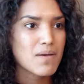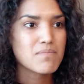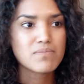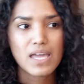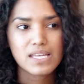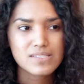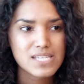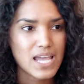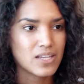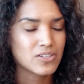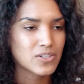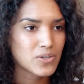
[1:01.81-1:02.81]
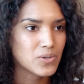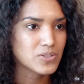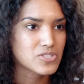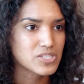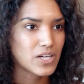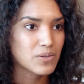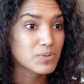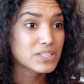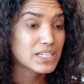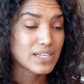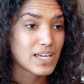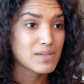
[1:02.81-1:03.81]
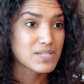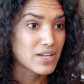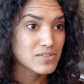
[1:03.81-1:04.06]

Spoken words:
maintain your culture. Really, it came down